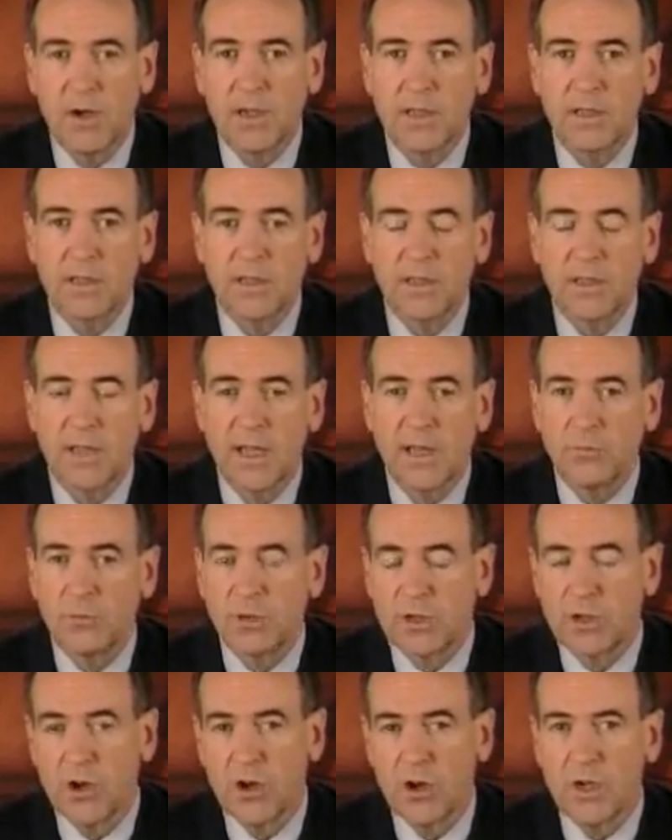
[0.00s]
market
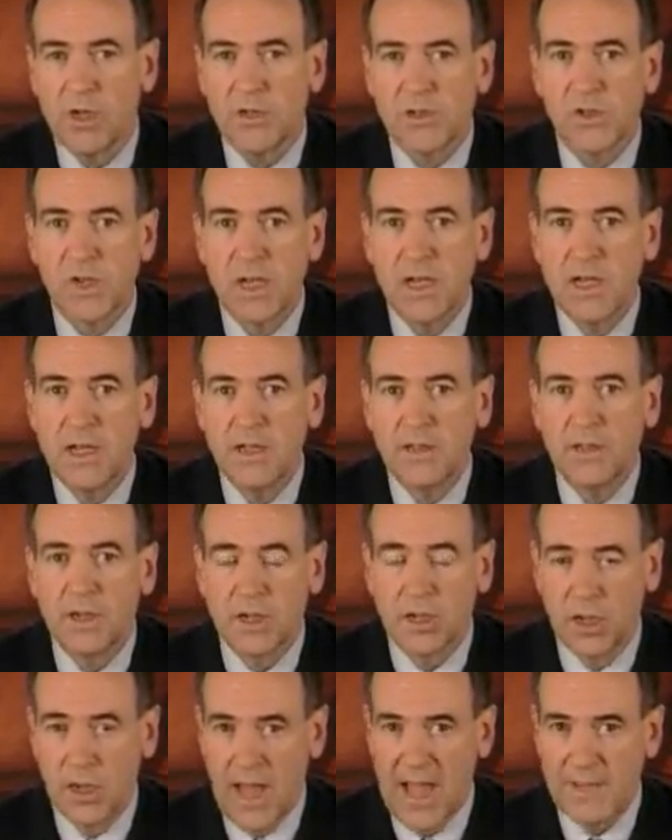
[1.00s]
that would cause,
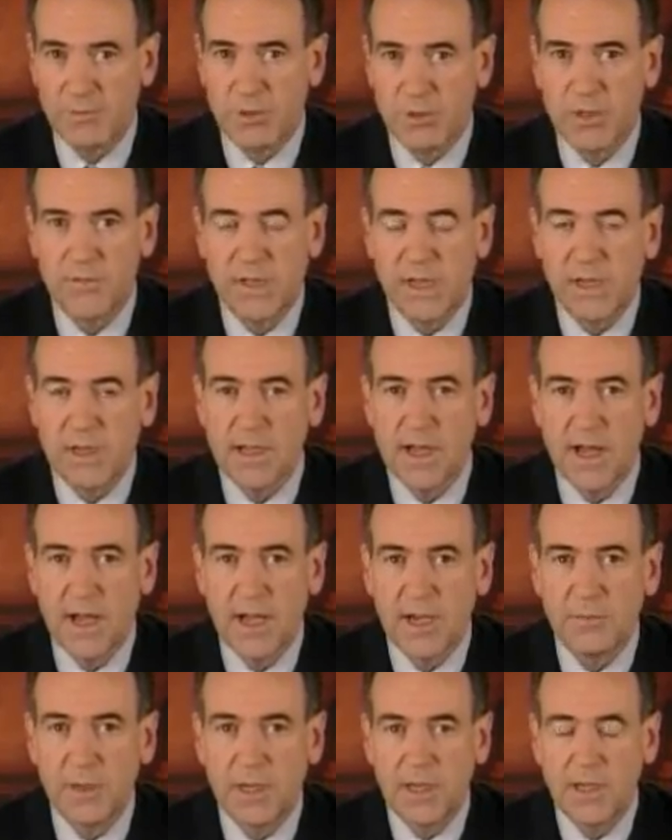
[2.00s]
the collapse of the
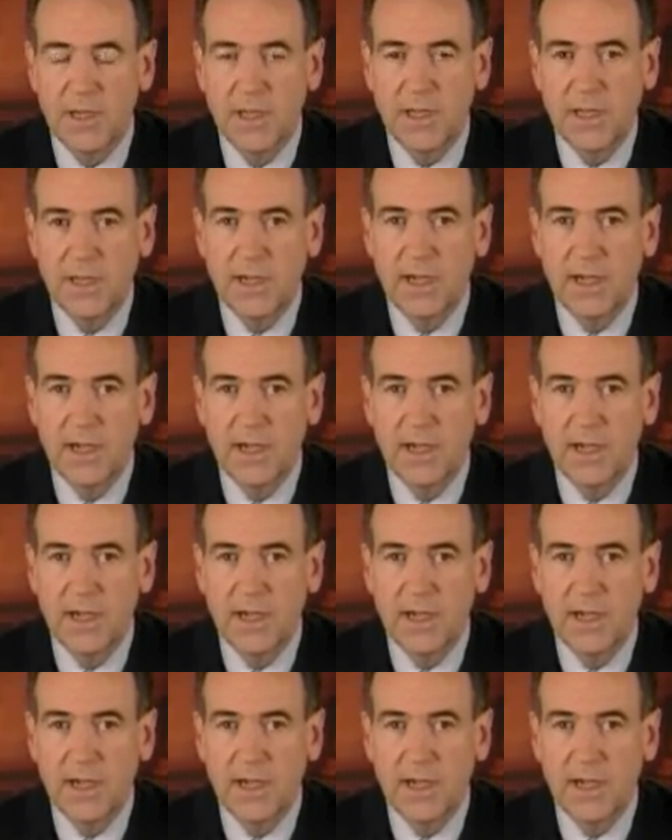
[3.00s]
economy,